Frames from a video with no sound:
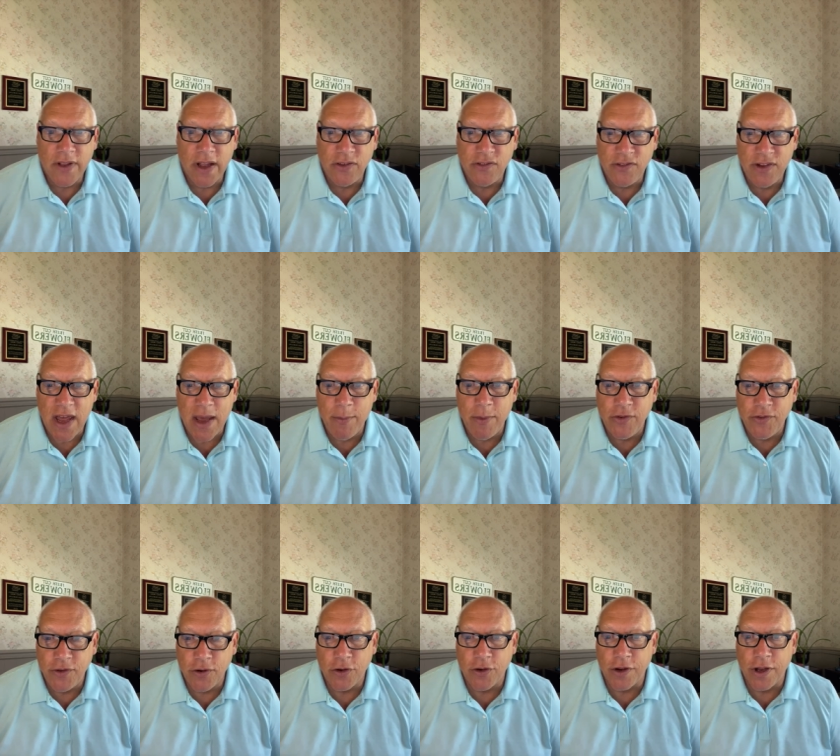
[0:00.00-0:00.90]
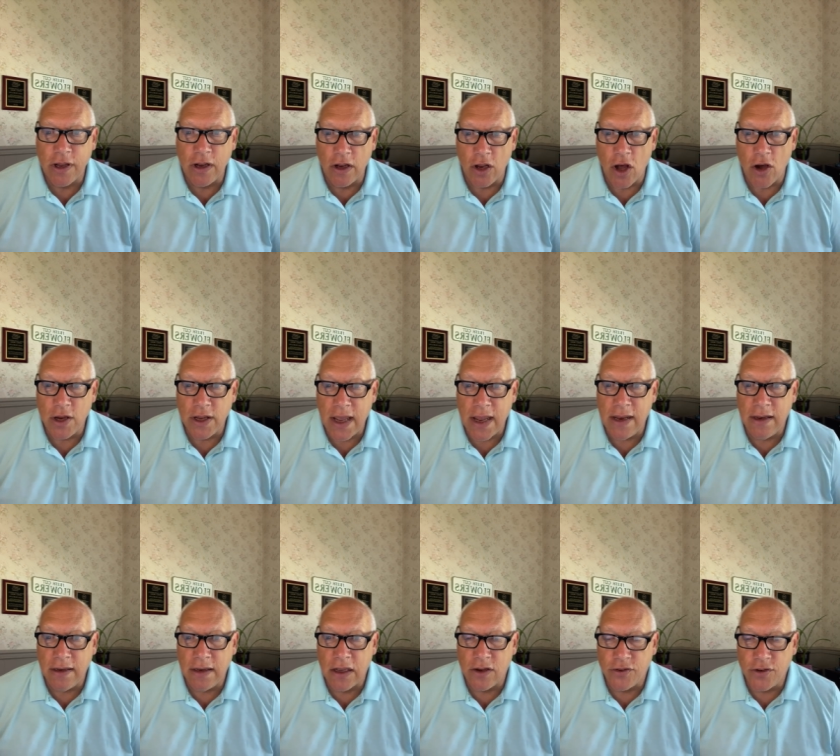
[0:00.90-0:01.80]
That stem is still going to
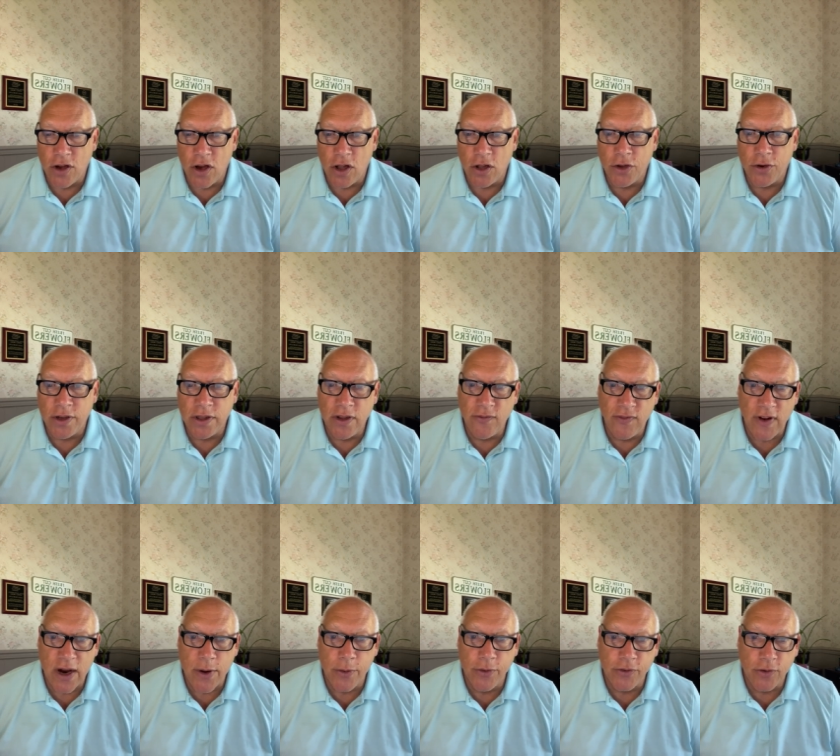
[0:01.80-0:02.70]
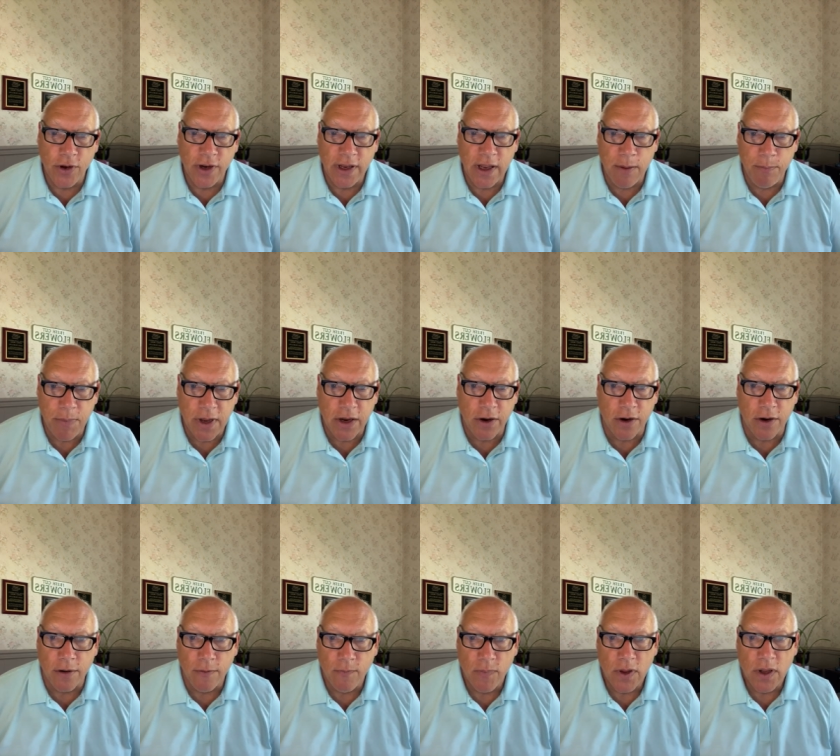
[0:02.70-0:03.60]
elongate and get taller, and the flower is going to get
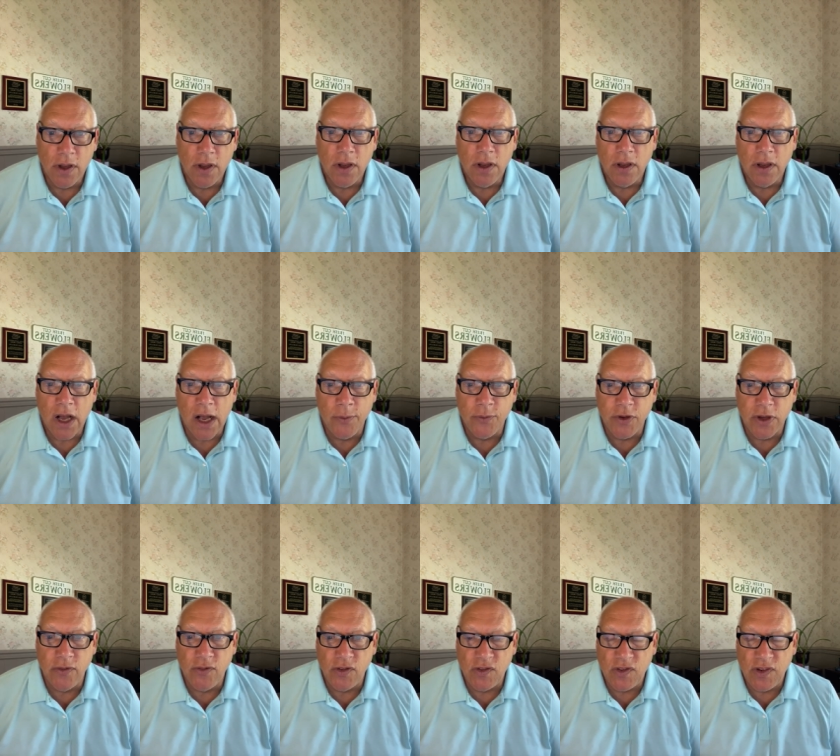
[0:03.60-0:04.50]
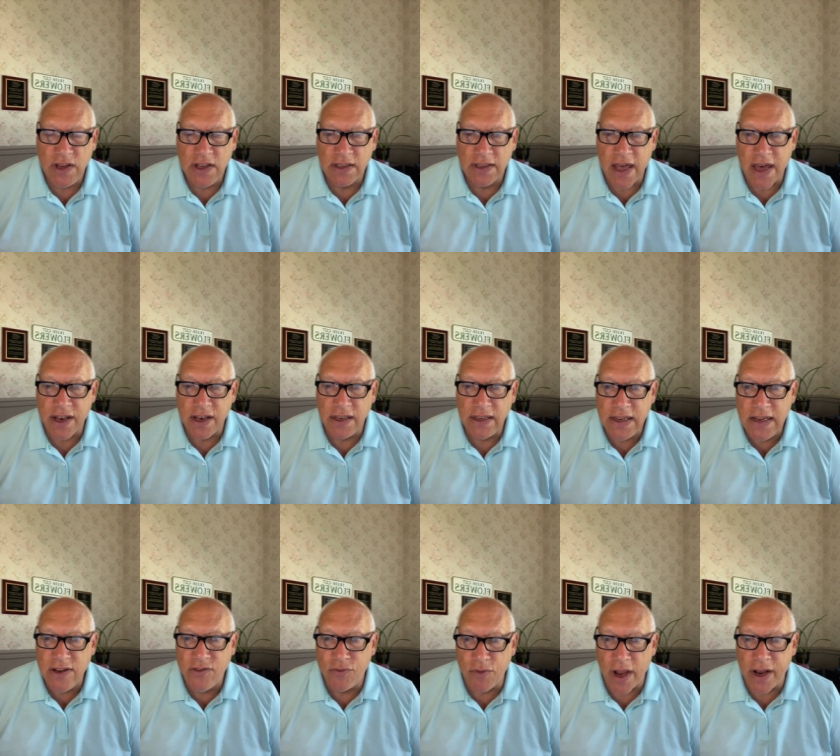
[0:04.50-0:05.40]
bigger. Um, so if you see a lot of
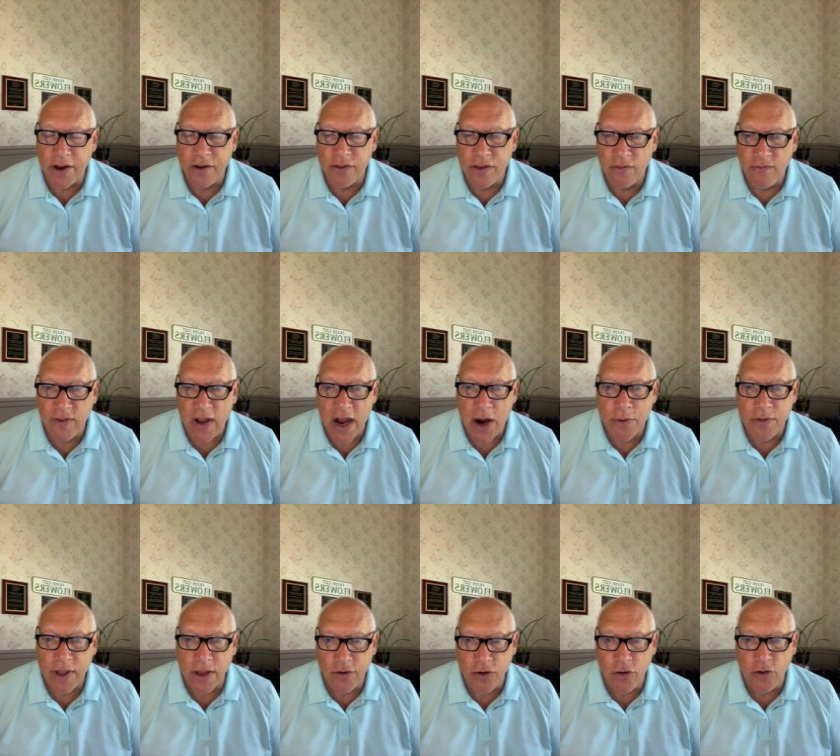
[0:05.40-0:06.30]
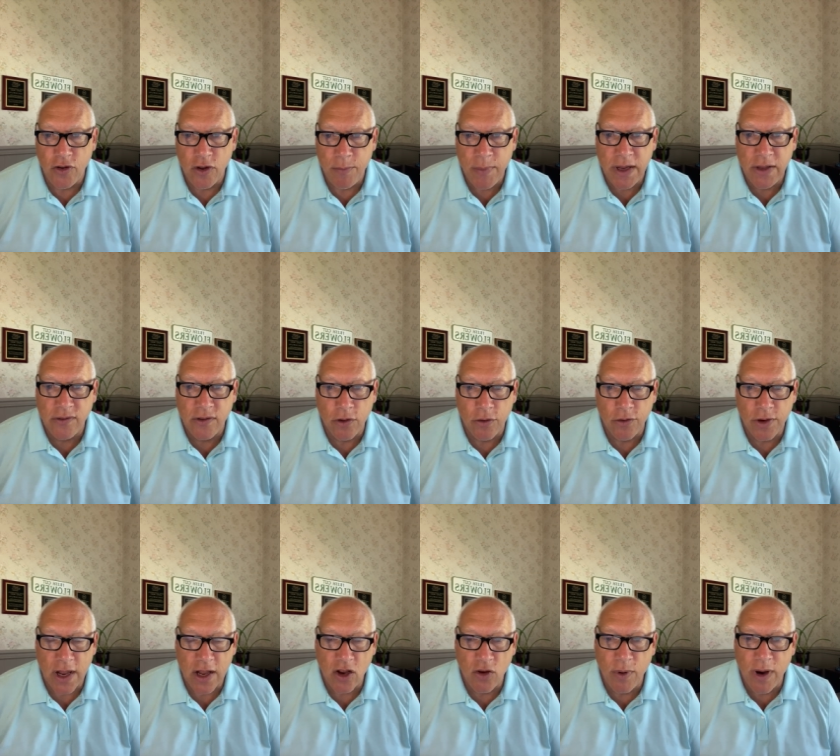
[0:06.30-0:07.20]
leaves right under the flower, that usually means
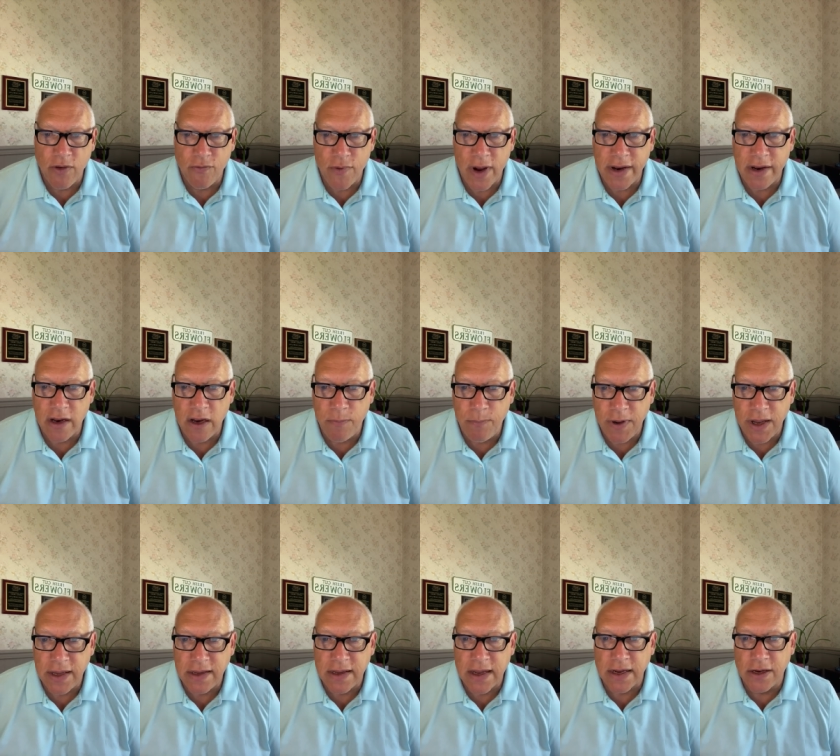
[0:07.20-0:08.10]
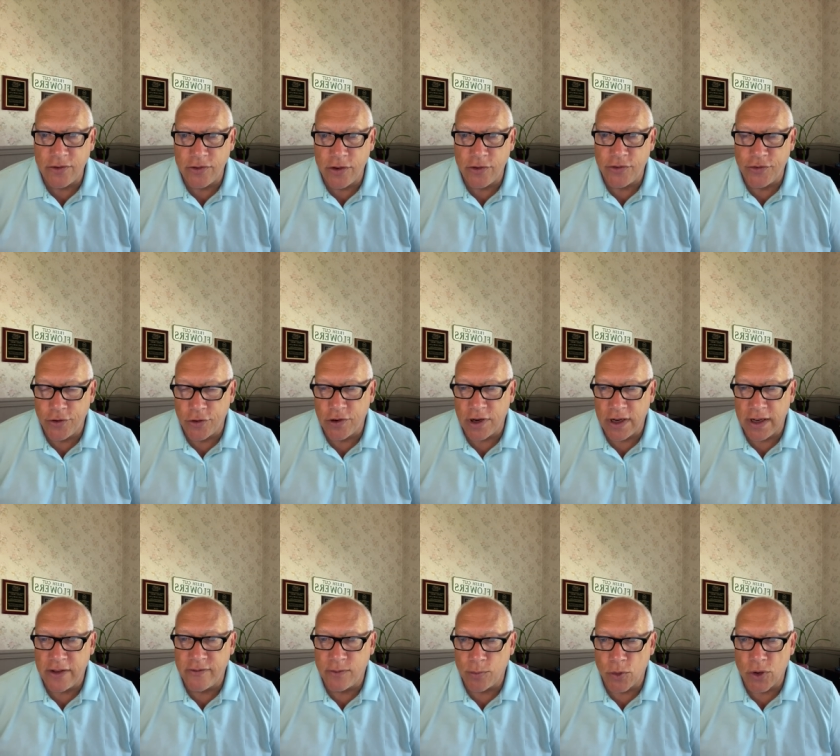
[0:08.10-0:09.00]
they're not quite ready to pick yet because they're still going
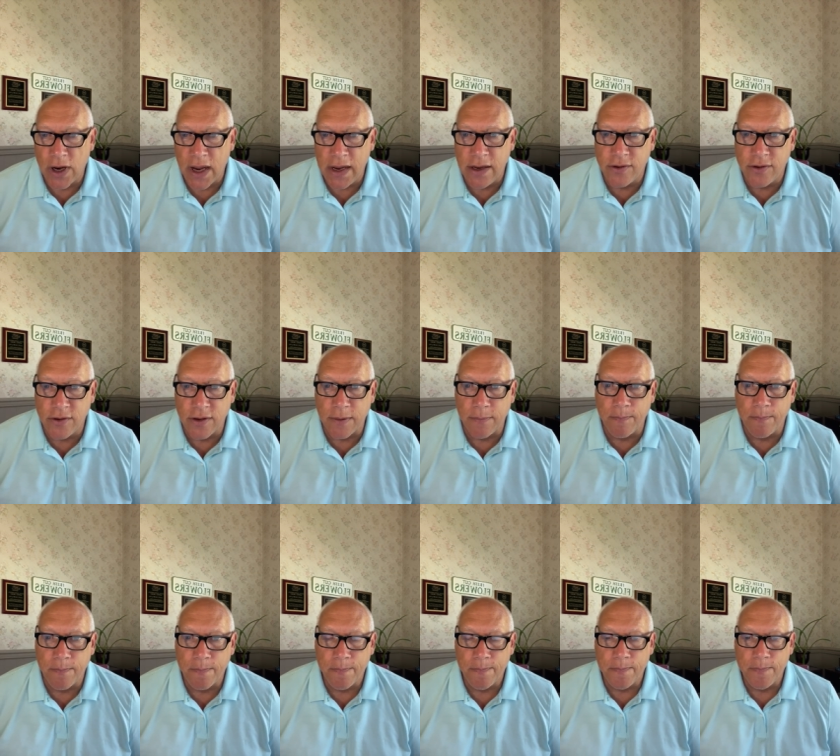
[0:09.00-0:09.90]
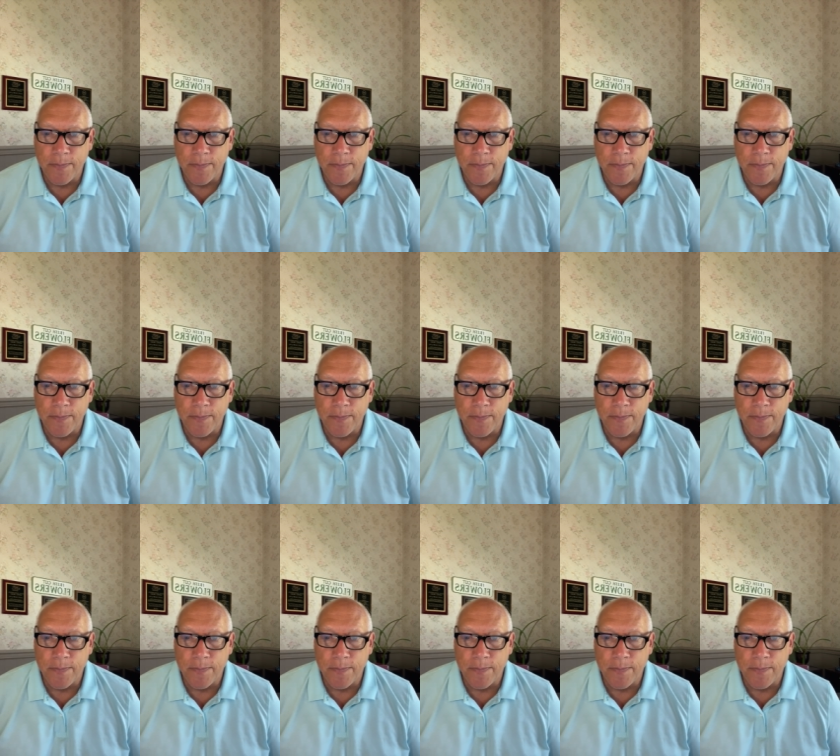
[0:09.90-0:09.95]
to get some more height to them.